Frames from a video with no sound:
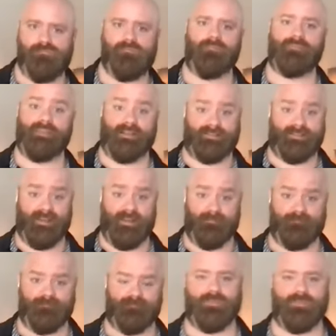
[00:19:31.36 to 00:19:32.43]
Mm-hmm. Yes, I
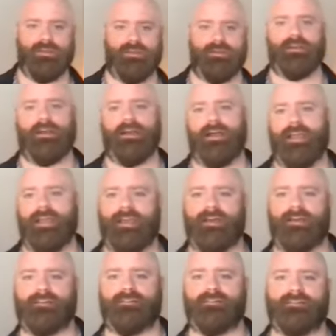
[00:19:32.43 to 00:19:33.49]
am.
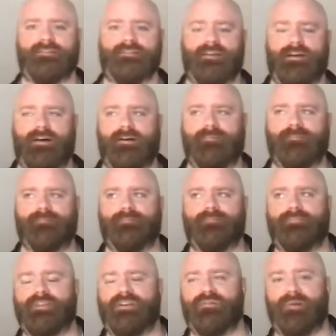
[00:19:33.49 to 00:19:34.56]
And
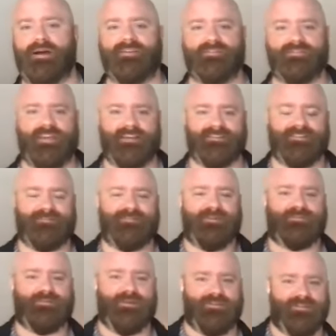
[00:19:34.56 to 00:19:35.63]
my use case is much
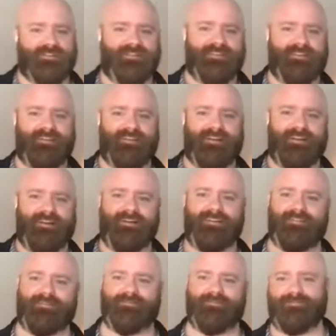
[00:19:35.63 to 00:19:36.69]
smaller than the
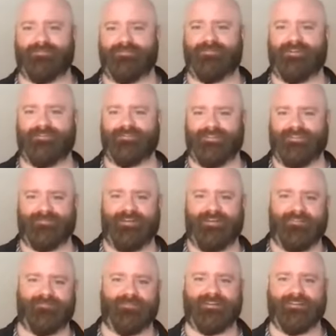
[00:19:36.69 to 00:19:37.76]
the 5
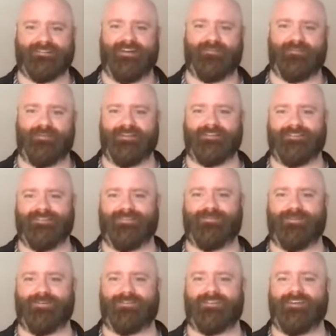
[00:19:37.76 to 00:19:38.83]
biggest companies in the
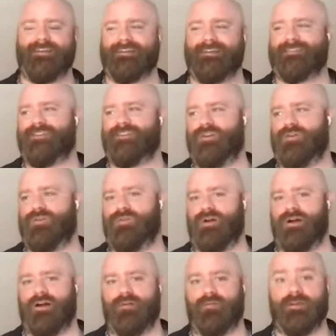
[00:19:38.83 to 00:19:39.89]
world.
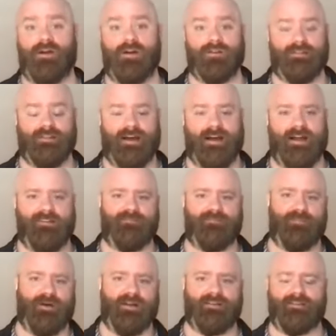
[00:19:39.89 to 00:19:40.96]
So we are live,
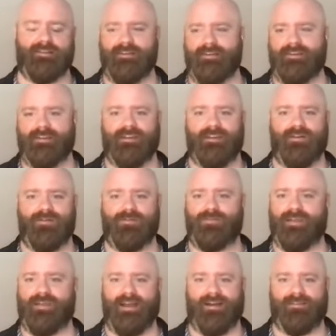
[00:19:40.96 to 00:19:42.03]
but
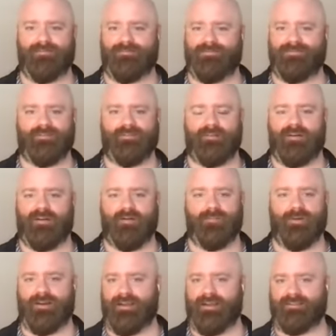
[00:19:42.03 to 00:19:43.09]
our
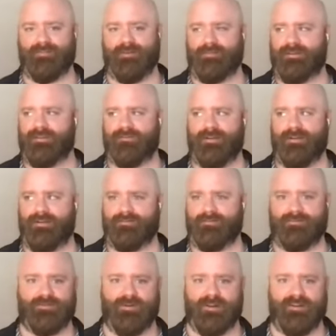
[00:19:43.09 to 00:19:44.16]
bot has maybe around
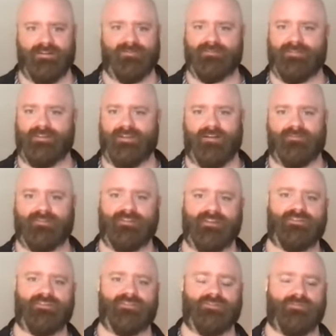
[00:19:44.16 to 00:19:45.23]
20 to 50
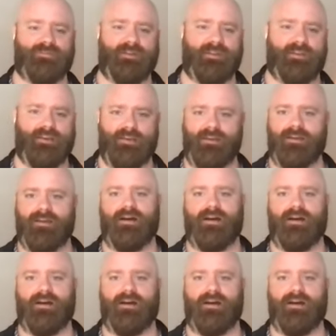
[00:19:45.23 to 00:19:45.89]
conversations a week